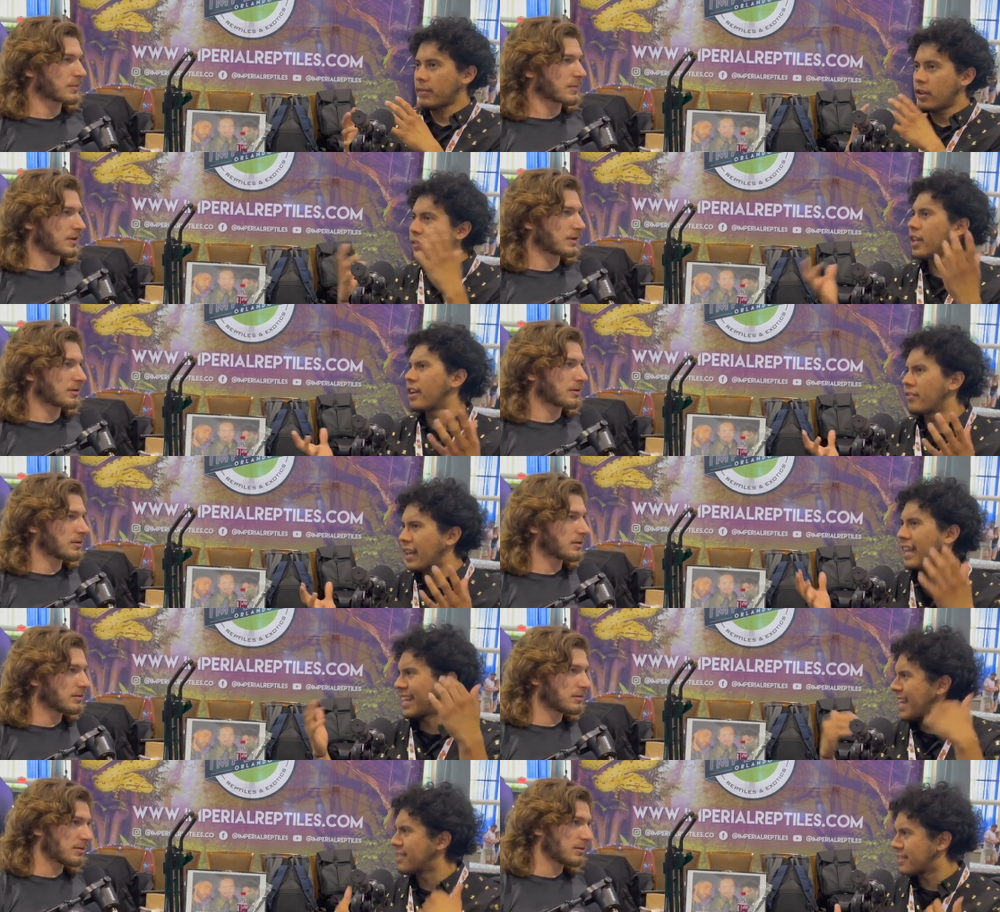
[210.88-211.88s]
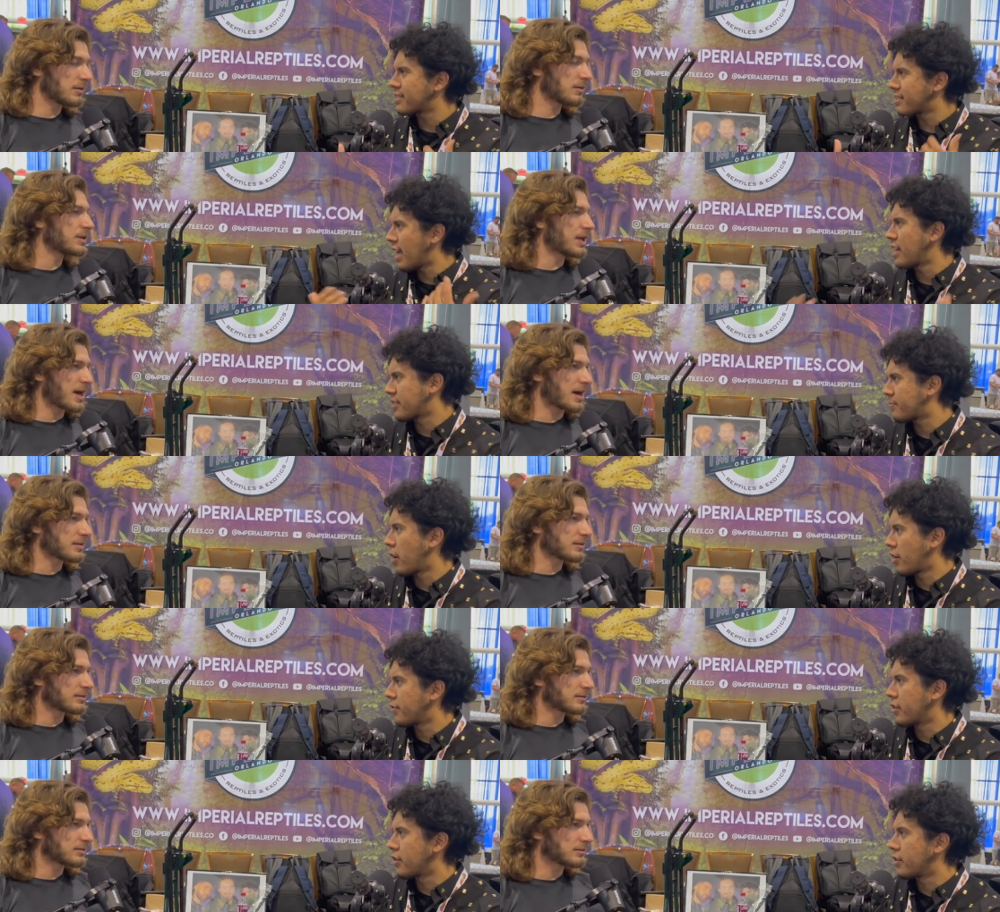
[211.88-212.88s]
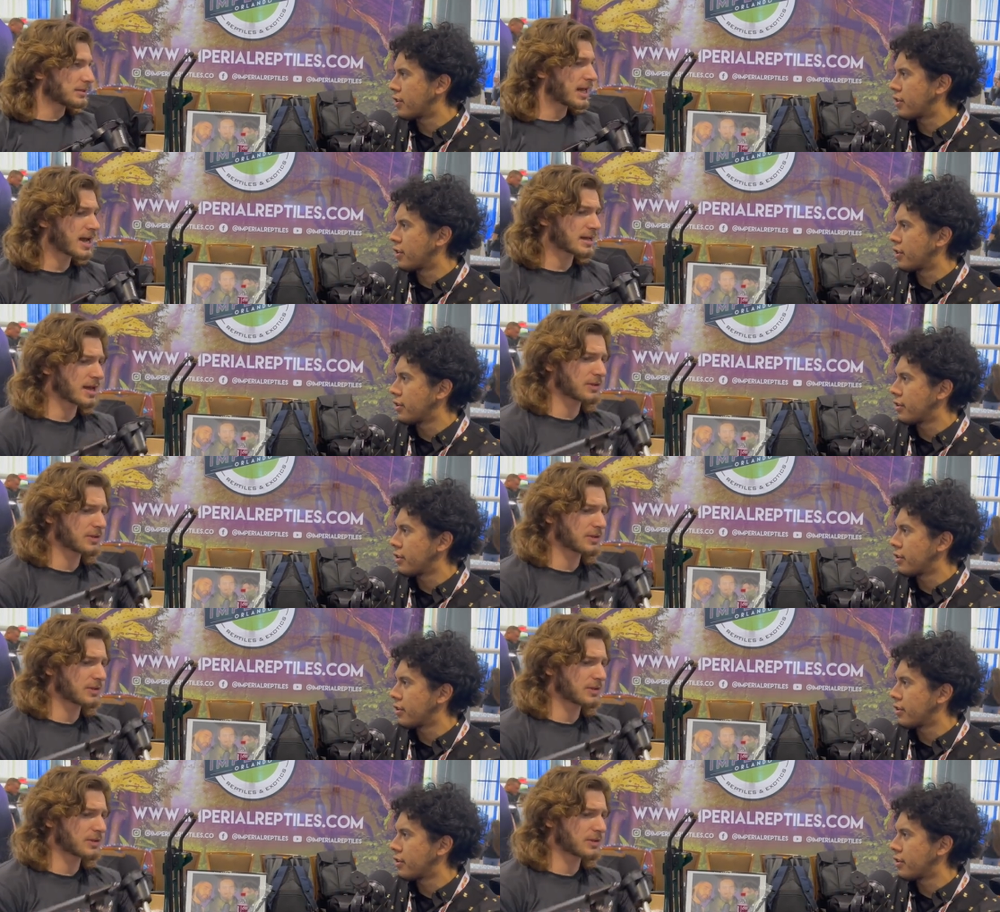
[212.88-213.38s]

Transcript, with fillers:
Speaker 1: you have a lot of like kids as yeah. part of your, your yeah yeah